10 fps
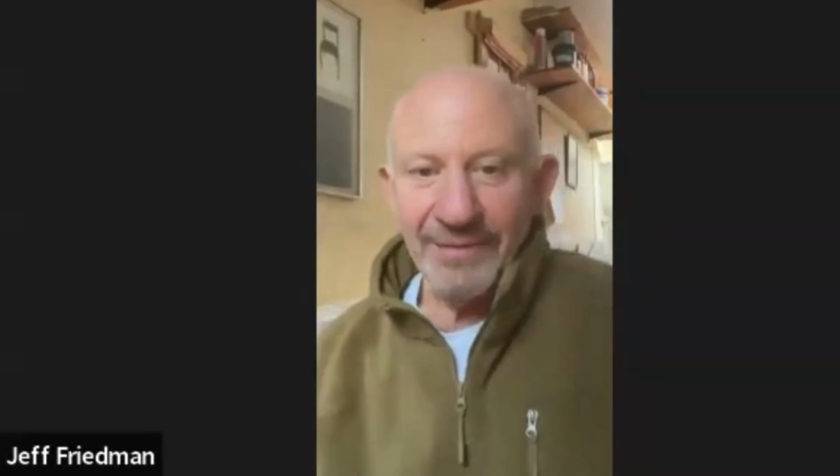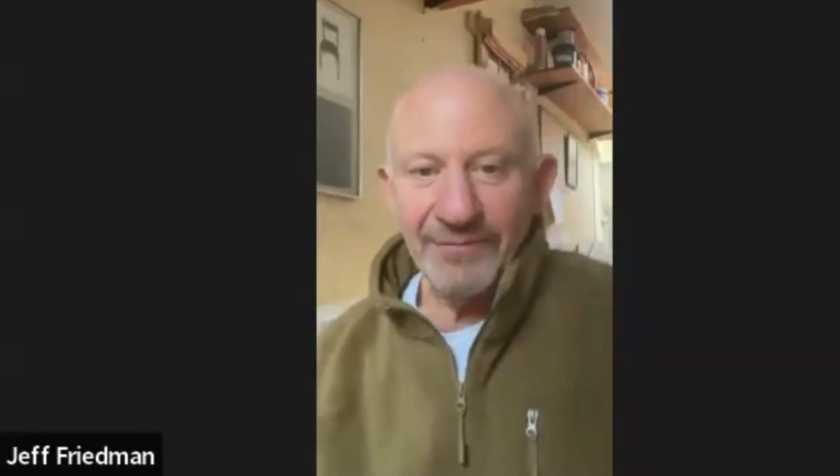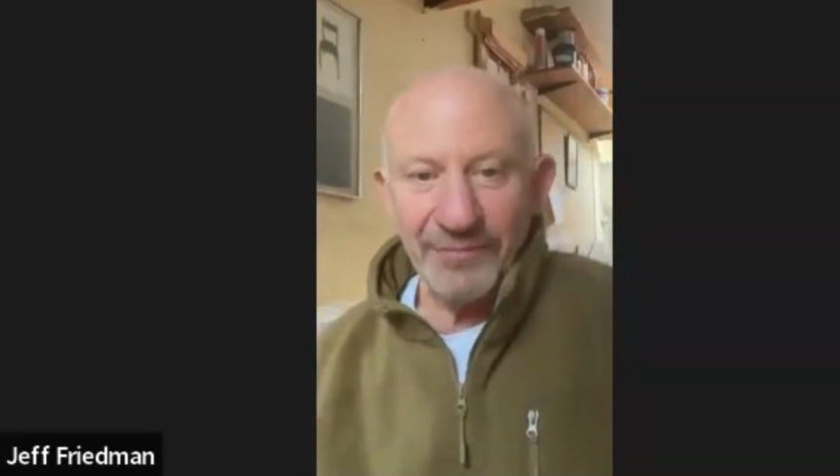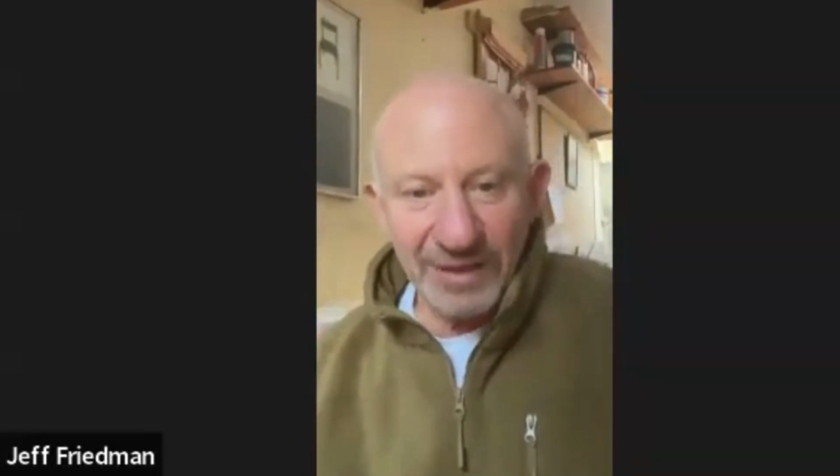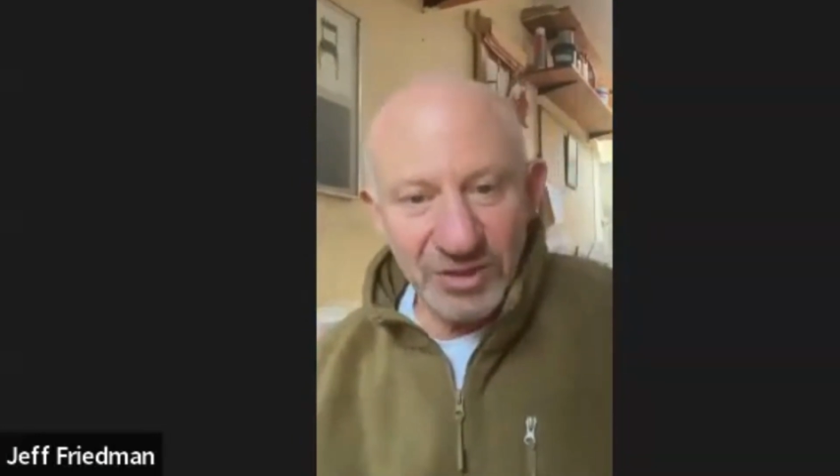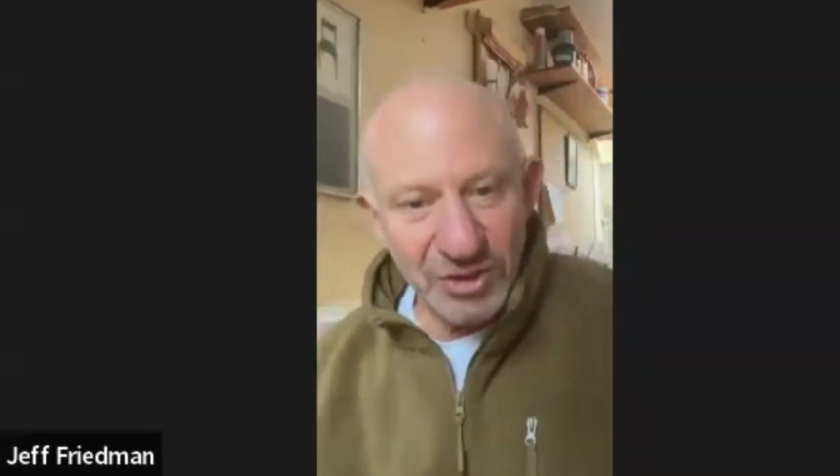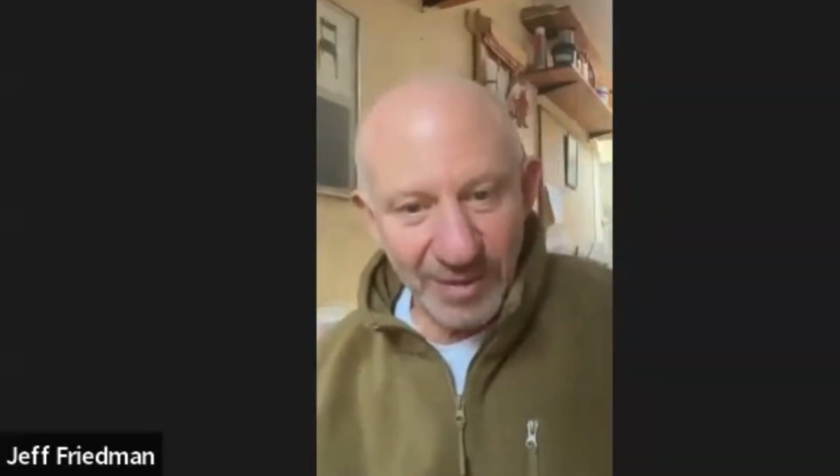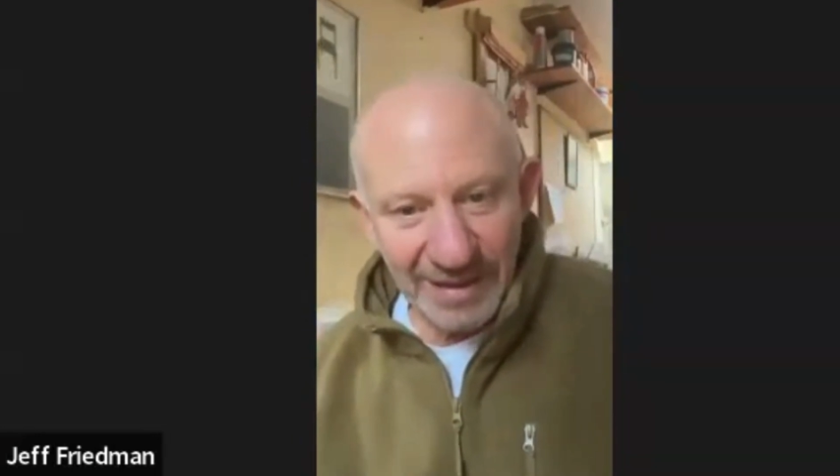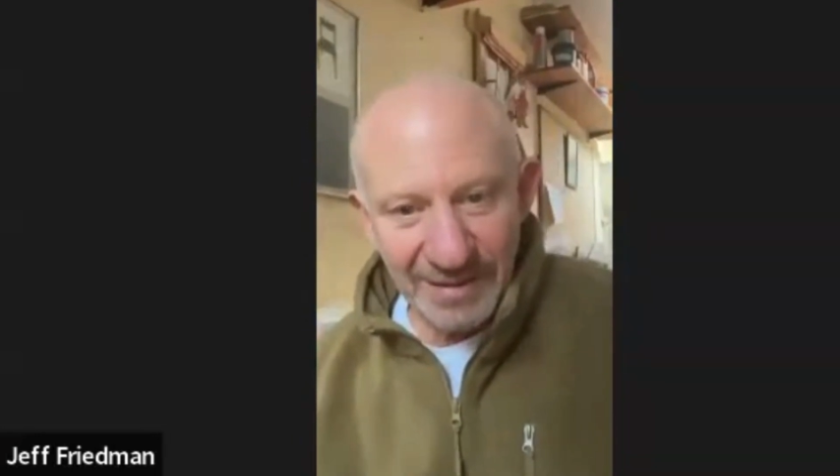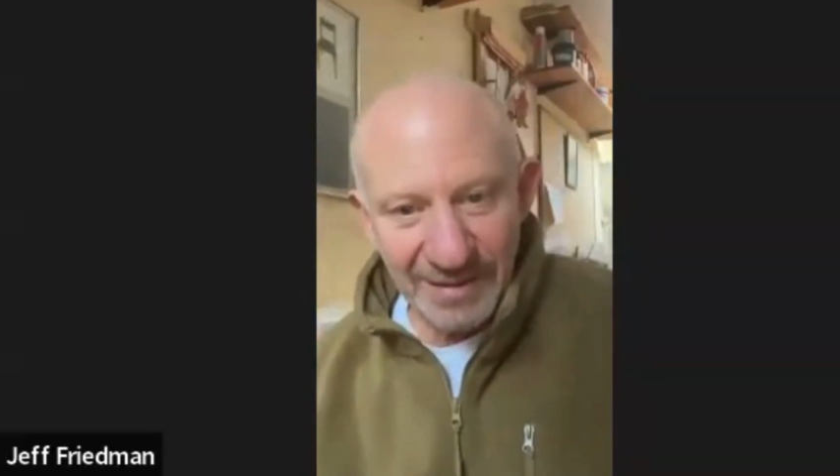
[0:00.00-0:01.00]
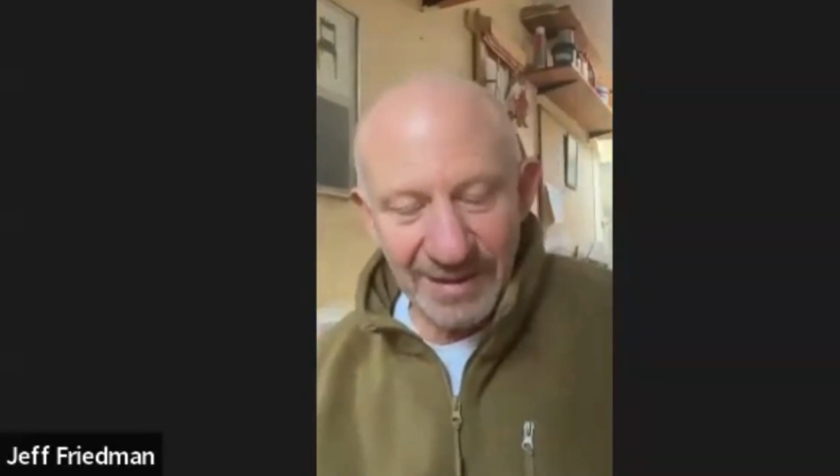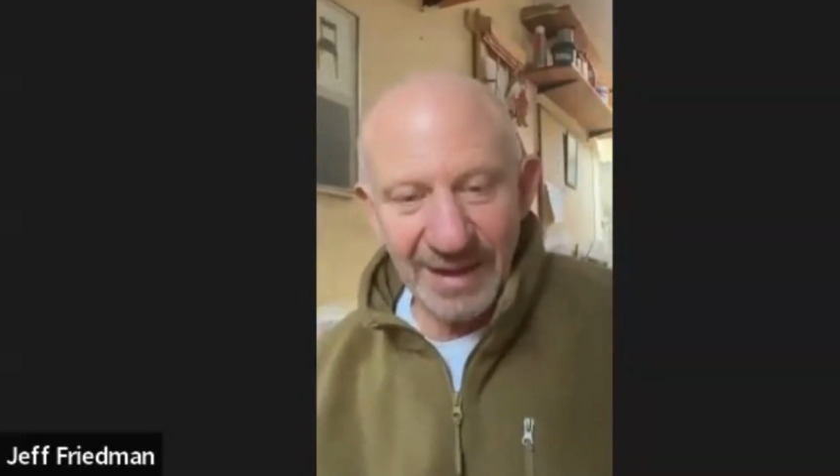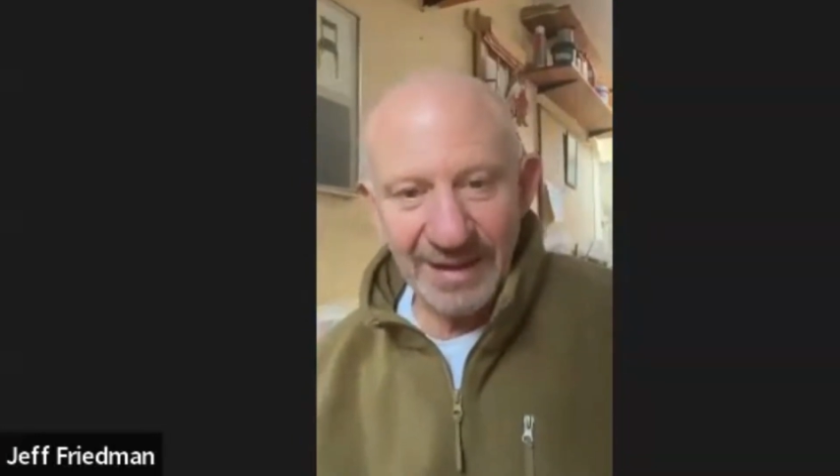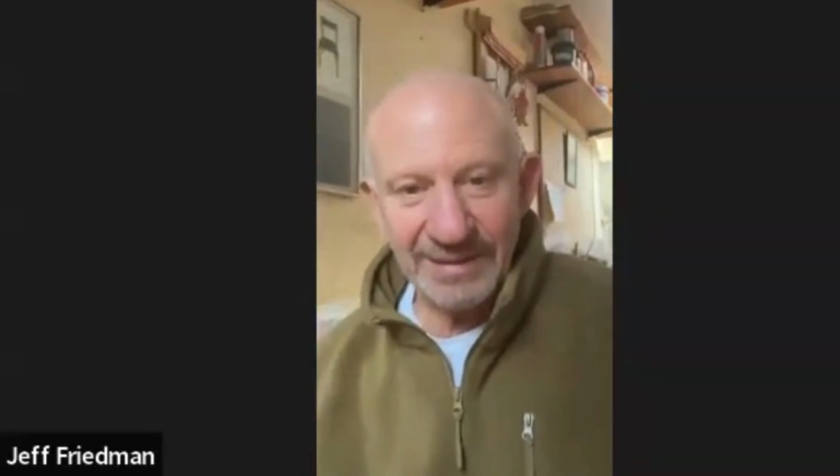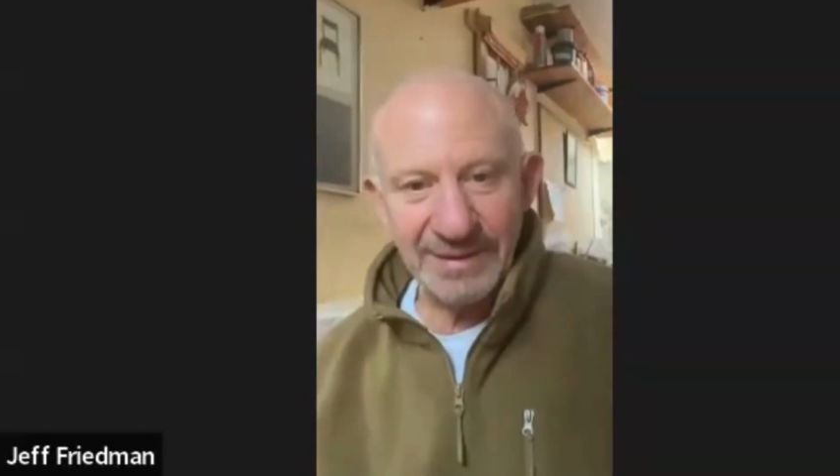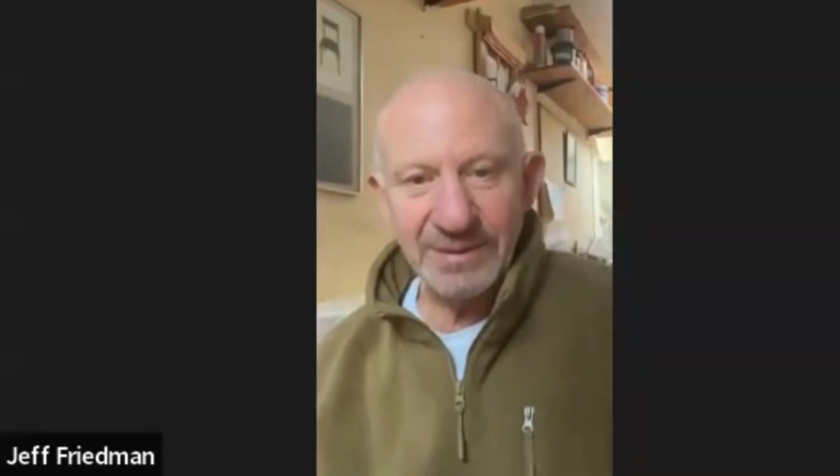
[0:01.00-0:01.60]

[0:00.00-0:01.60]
frustrated, and